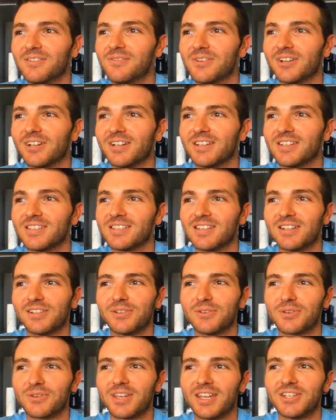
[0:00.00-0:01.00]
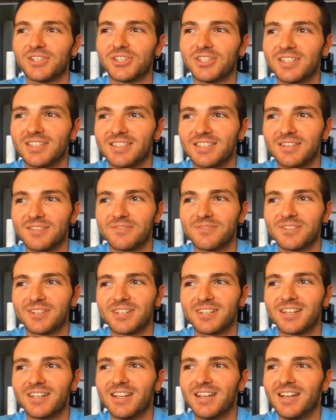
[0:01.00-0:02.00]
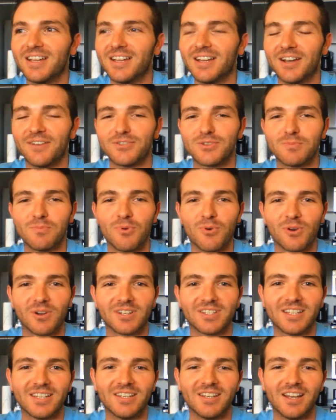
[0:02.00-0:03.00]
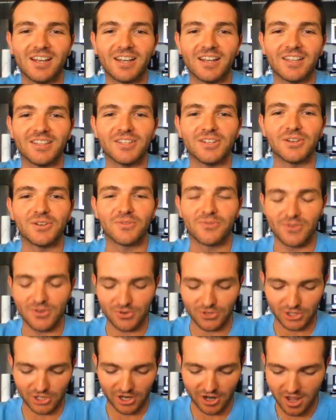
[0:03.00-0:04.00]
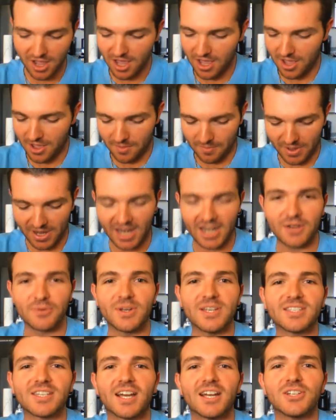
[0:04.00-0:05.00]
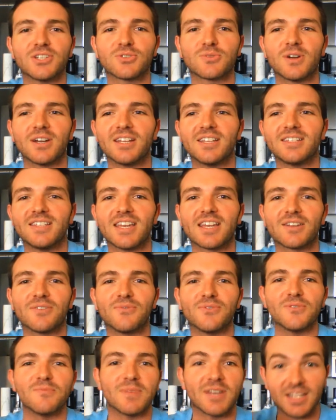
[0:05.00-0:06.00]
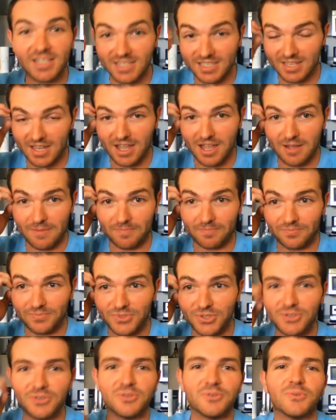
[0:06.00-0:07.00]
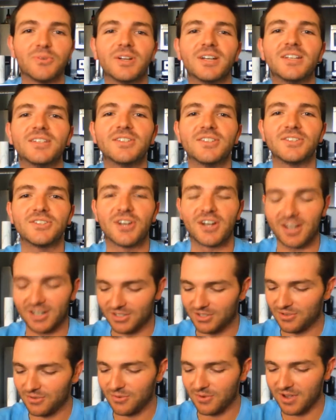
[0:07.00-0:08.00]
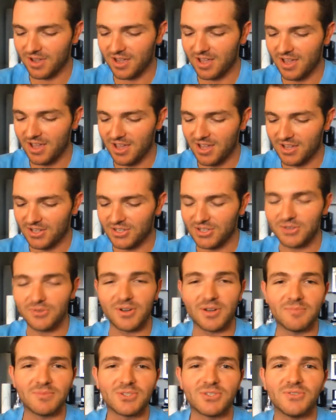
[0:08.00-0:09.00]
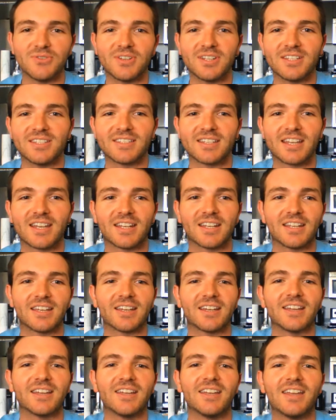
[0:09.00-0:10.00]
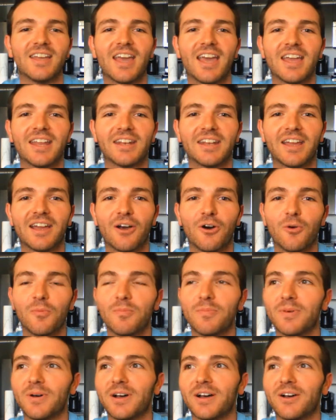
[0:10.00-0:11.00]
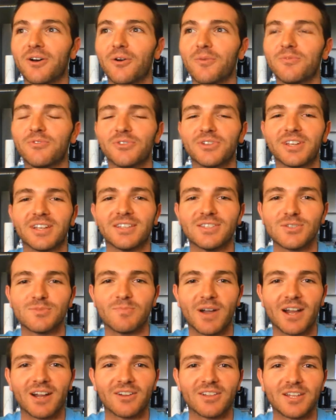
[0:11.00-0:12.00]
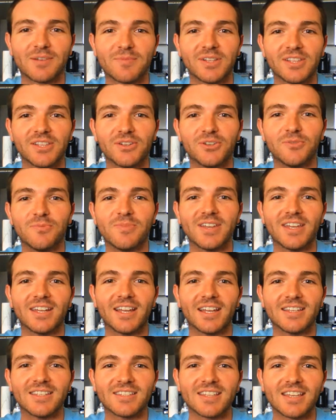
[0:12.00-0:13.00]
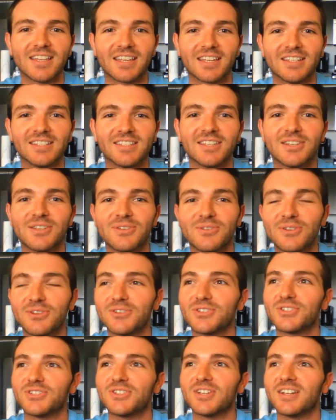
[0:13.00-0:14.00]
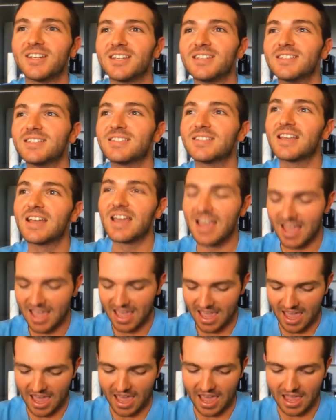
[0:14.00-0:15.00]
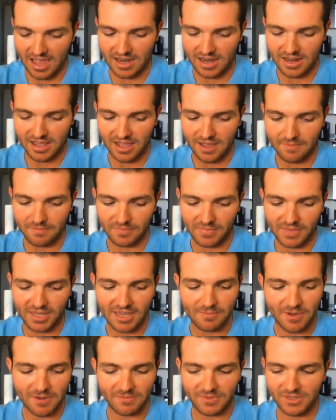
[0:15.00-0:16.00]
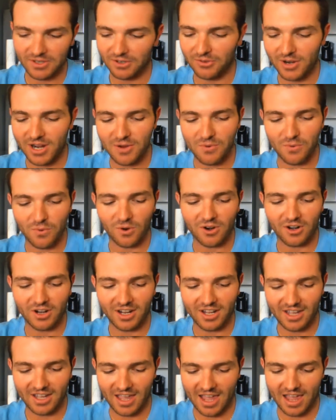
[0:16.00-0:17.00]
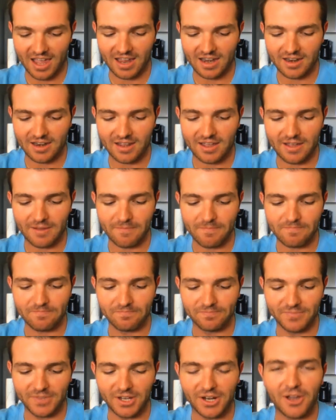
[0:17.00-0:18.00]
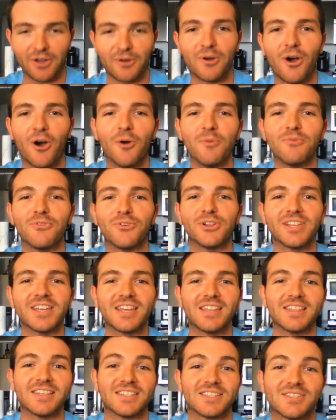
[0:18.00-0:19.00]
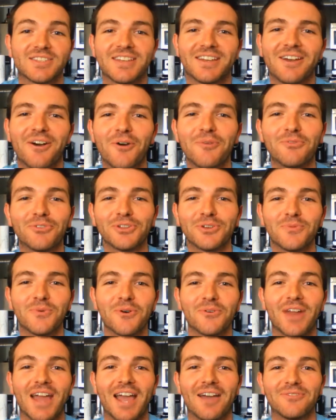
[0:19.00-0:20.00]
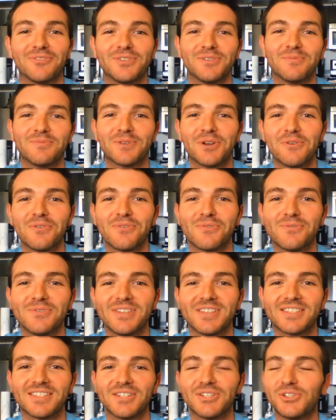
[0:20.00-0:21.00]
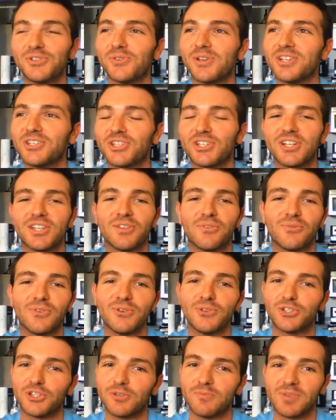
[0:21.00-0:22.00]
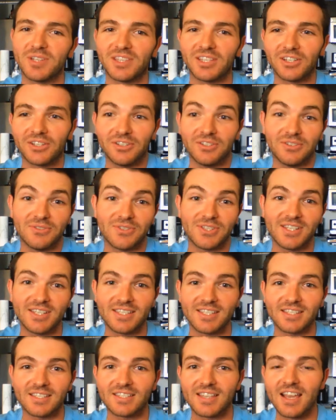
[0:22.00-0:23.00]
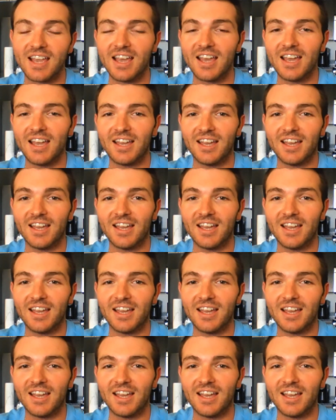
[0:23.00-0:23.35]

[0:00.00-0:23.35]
various locations of sport in the near future. But anyways, I just wanted to take a few minutes to talk to UM students and help hopefully inspire them a little bit as they continue their studies, and keep up the great work. And hopefully you won't have to go through this situation in the future. But the good news is